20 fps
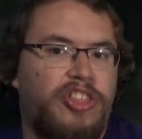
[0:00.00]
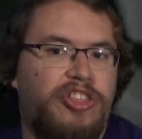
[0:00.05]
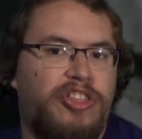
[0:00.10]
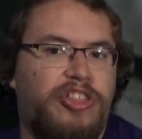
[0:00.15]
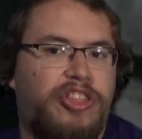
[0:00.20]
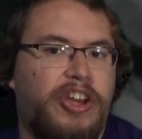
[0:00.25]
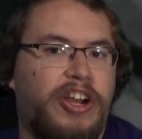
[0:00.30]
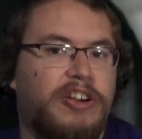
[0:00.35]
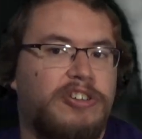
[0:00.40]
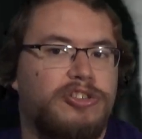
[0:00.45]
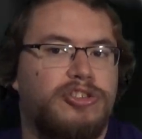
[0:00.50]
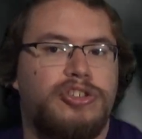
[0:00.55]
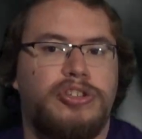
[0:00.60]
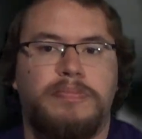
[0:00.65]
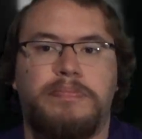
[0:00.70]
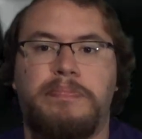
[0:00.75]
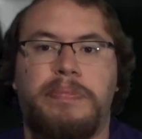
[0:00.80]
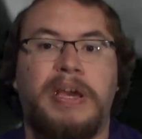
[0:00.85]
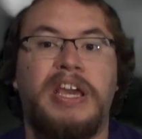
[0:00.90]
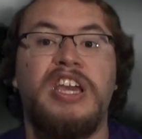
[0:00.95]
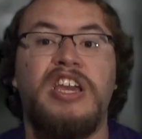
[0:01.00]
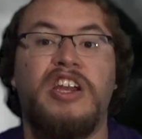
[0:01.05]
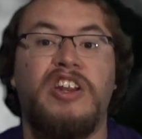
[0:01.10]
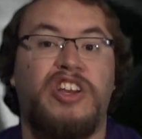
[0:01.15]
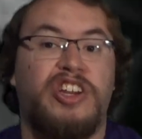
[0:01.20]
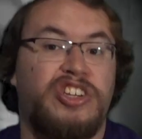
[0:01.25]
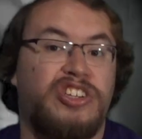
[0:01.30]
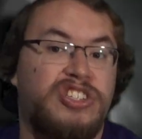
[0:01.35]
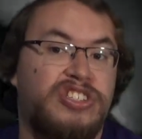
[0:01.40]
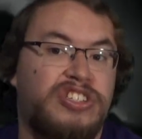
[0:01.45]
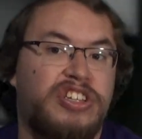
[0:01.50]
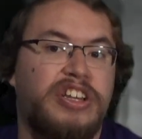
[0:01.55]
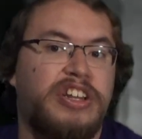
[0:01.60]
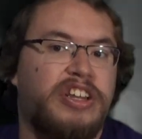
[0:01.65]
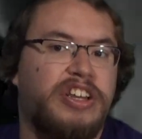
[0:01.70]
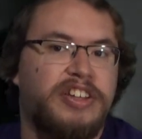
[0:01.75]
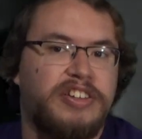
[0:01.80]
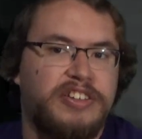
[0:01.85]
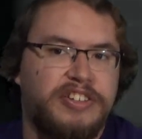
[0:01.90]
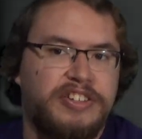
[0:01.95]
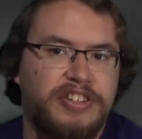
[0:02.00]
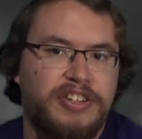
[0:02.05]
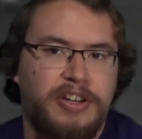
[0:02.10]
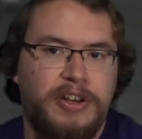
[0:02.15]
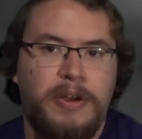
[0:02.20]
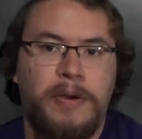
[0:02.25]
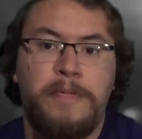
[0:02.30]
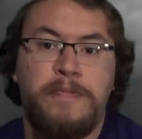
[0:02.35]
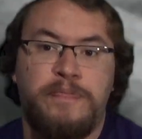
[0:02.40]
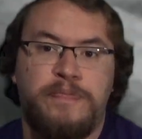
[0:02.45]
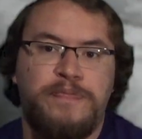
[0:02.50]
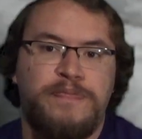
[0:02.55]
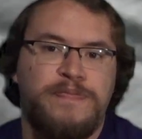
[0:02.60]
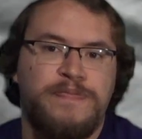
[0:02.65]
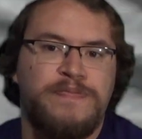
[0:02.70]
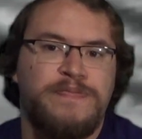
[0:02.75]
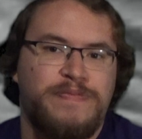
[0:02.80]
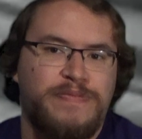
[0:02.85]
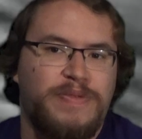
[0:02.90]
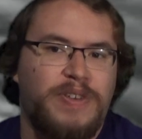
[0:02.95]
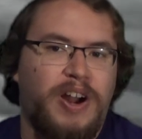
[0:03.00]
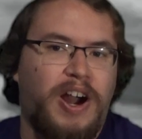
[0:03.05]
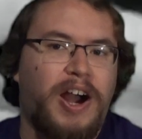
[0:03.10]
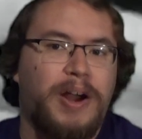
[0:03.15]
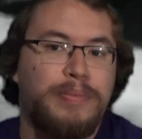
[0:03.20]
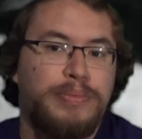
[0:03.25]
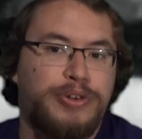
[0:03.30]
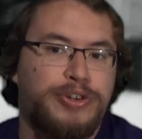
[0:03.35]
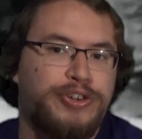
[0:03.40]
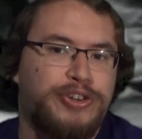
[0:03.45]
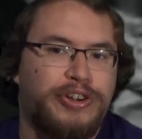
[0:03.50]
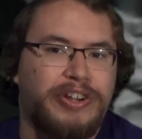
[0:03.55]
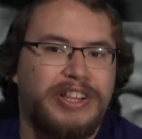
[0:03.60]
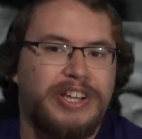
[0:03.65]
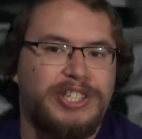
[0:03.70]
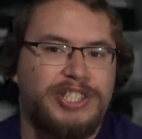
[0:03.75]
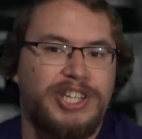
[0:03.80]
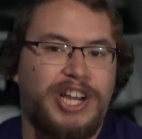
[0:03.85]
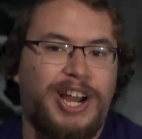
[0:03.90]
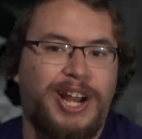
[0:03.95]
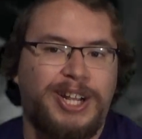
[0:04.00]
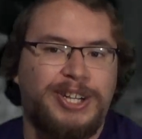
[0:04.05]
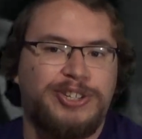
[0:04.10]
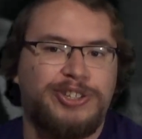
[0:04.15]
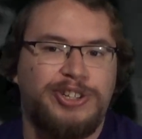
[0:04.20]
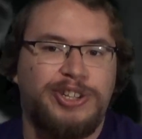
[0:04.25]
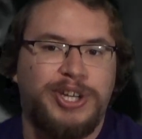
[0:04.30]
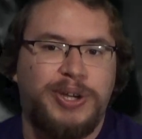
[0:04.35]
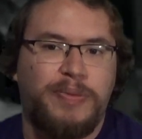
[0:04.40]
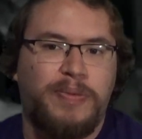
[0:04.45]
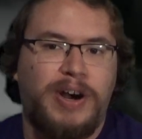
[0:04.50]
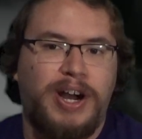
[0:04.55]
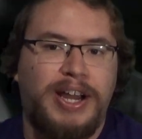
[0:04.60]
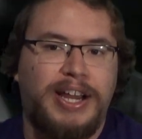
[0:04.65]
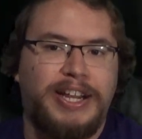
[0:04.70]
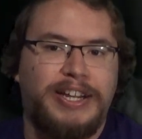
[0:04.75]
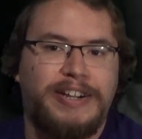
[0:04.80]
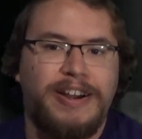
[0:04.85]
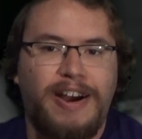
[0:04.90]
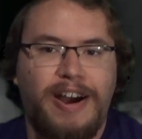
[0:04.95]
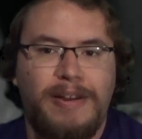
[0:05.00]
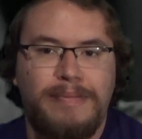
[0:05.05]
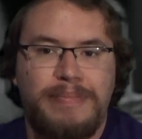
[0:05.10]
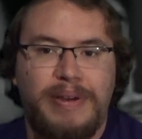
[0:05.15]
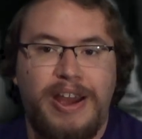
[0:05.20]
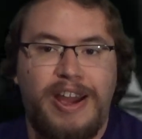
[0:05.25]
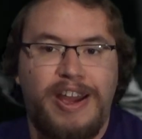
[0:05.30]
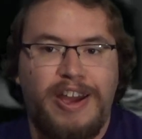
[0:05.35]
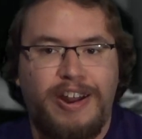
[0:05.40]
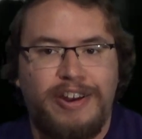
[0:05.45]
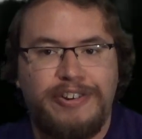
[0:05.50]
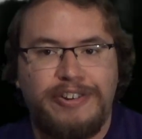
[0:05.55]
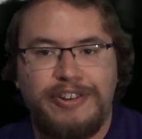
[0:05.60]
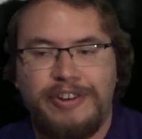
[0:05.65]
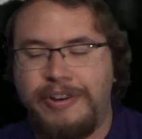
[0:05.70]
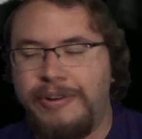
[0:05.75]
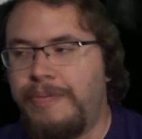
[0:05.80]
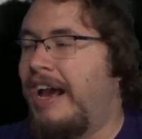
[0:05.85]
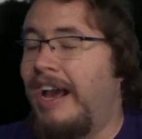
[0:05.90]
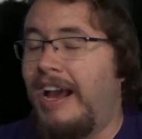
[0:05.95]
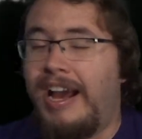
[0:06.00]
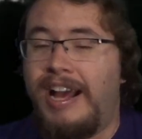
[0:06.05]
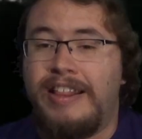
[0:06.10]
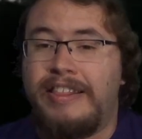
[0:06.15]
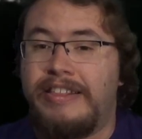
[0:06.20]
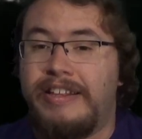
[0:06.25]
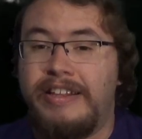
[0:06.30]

there's a penis in it. I'm sure that's actually why it got banned. And